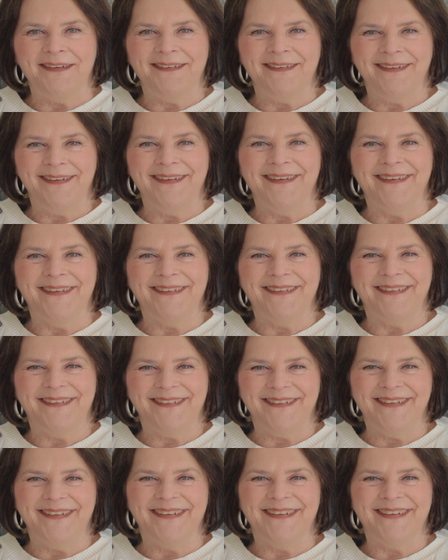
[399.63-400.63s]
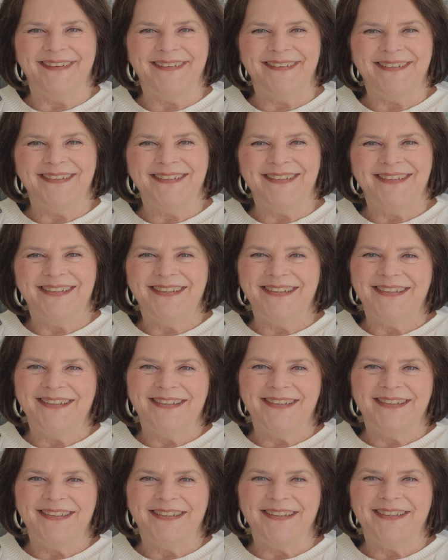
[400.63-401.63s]

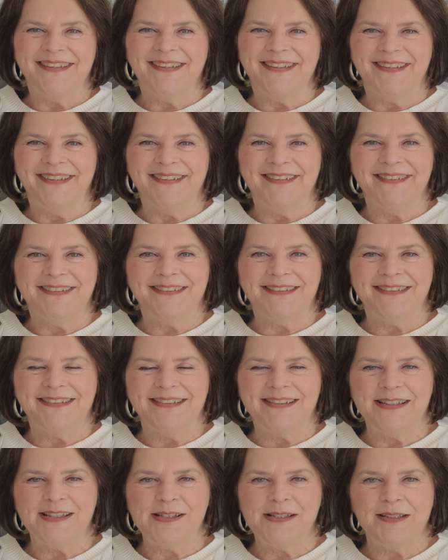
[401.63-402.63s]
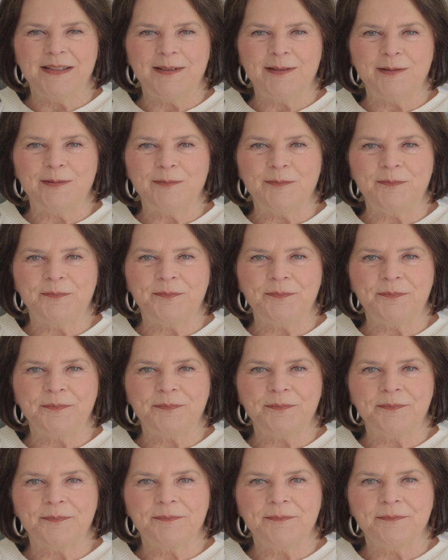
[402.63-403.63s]

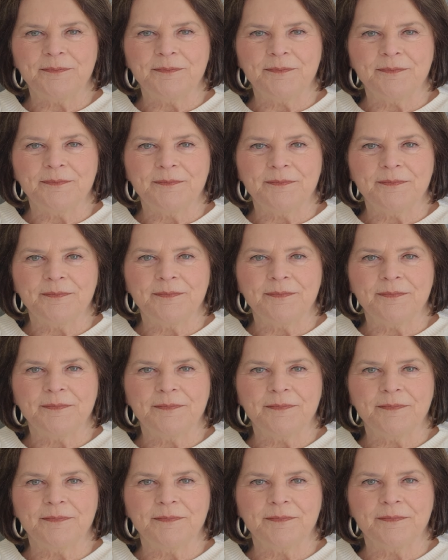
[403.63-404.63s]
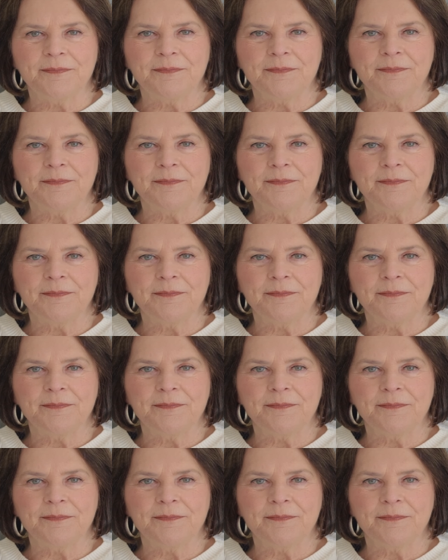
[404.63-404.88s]
[no speech]